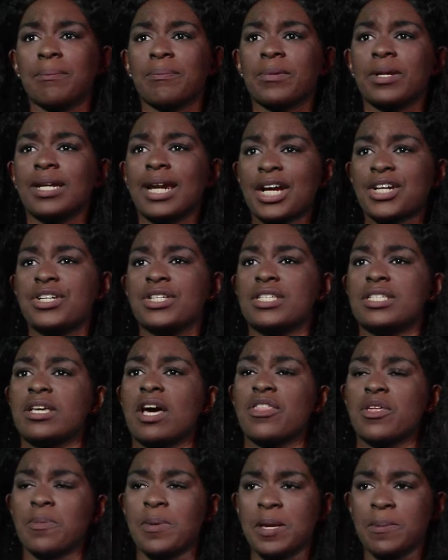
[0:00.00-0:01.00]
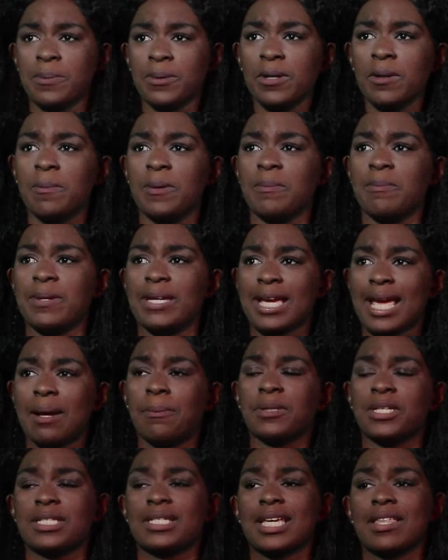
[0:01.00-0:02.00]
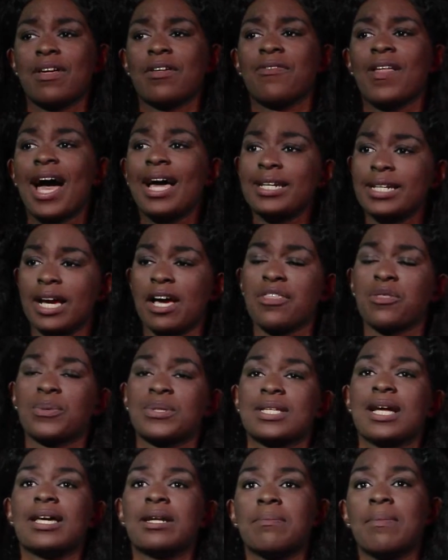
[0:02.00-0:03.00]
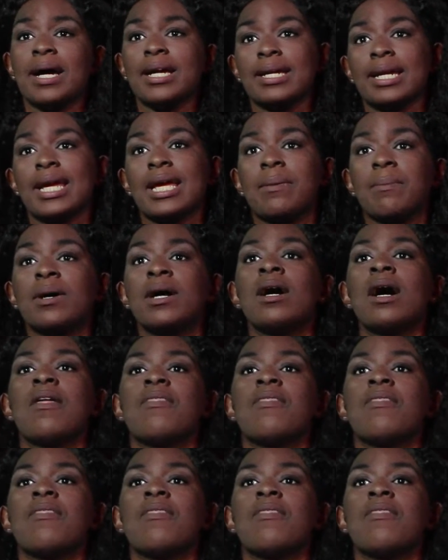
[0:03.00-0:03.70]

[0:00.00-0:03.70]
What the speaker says: connections to other people, but being able to say that that death was not in my name,